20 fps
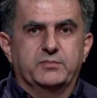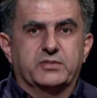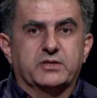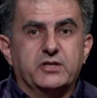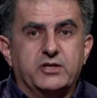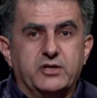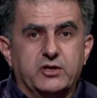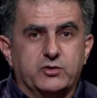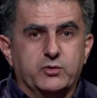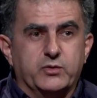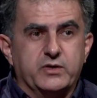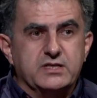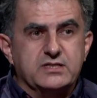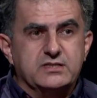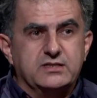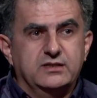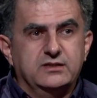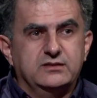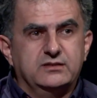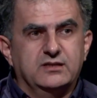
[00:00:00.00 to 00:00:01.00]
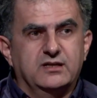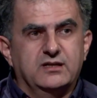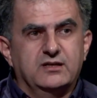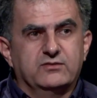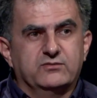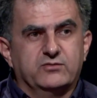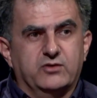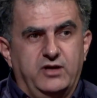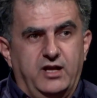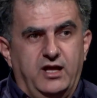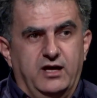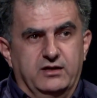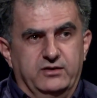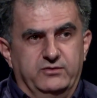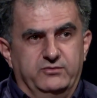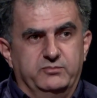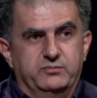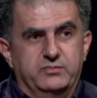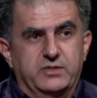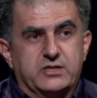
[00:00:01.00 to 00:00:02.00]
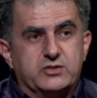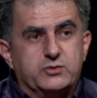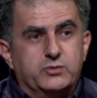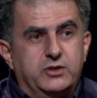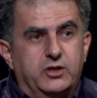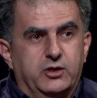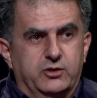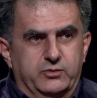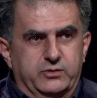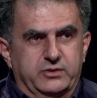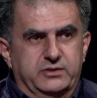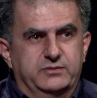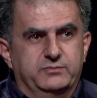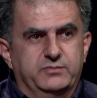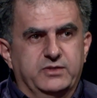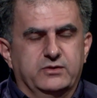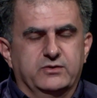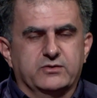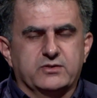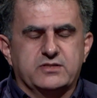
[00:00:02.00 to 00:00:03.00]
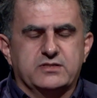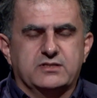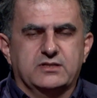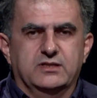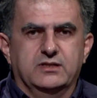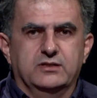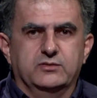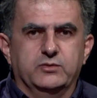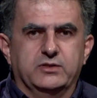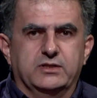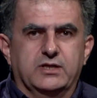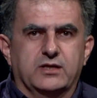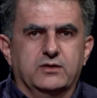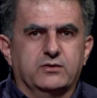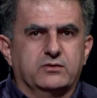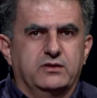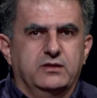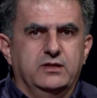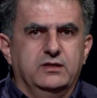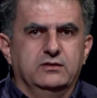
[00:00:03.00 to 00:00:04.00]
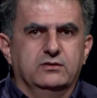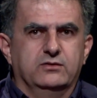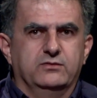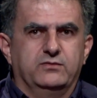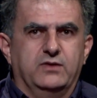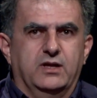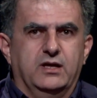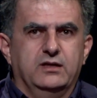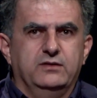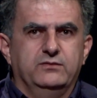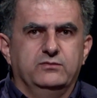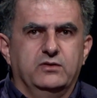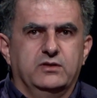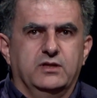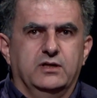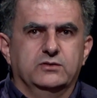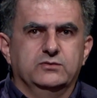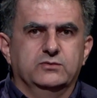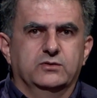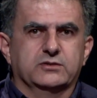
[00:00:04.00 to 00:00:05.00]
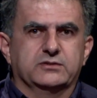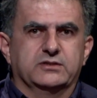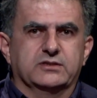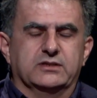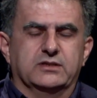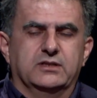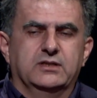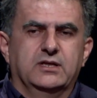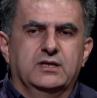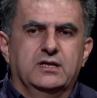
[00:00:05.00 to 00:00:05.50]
prerequisite for life as we know it, because uh, we cannot think of life without water.